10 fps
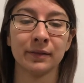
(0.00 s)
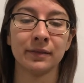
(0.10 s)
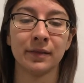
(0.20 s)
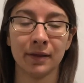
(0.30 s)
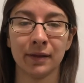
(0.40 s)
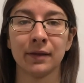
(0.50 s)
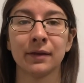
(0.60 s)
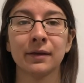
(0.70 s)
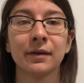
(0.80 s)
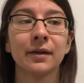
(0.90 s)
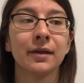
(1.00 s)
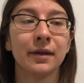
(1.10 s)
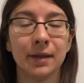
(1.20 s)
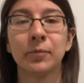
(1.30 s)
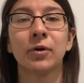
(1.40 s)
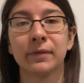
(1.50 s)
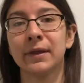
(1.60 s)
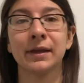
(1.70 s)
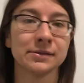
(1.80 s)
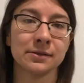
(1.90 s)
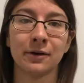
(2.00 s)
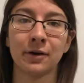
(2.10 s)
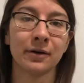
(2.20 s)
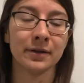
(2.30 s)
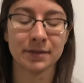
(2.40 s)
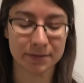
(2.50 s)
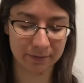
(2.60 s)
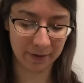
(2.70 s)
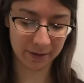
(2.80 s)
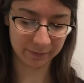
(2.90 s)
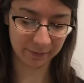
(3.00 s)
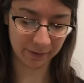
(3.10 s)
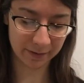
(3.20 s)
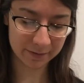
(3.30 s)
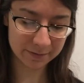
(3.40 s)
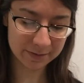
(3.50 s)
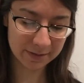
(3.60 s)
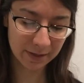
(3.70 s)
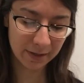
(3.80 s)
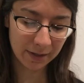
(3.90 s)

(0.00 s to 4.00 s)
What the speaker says: thing as an artist or anything else.